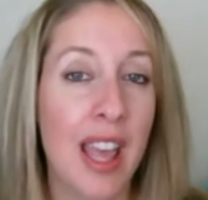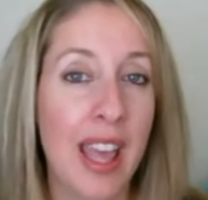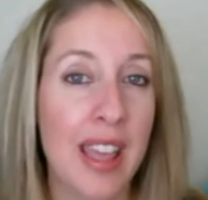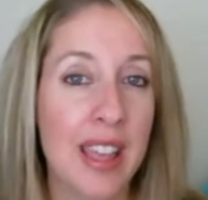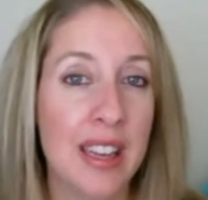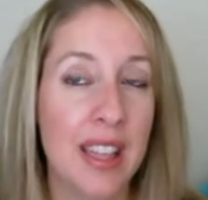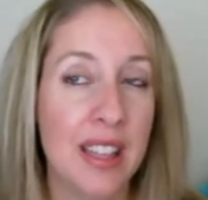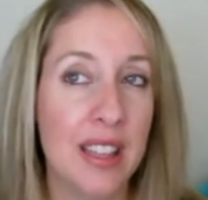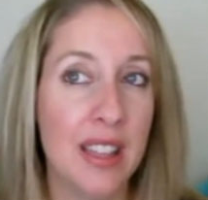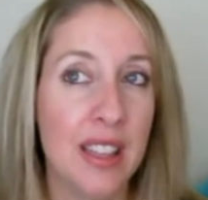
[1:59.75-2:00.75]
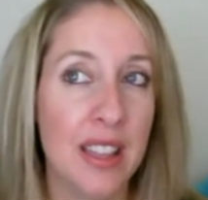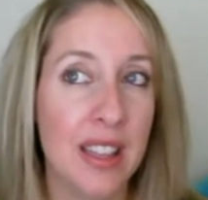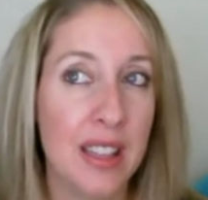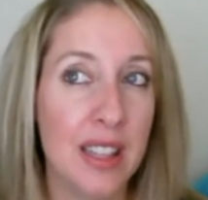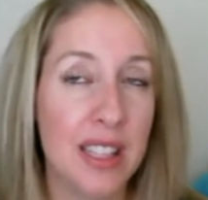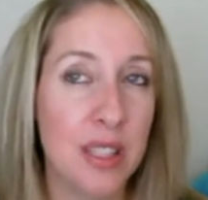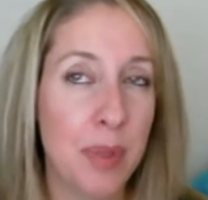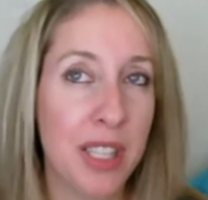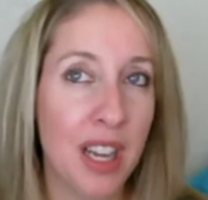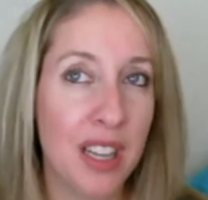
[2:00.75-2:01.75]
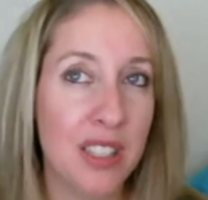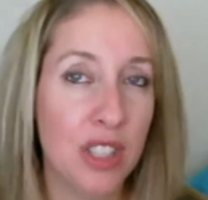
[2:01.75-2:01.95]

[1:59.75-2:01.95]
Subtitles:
And it's because your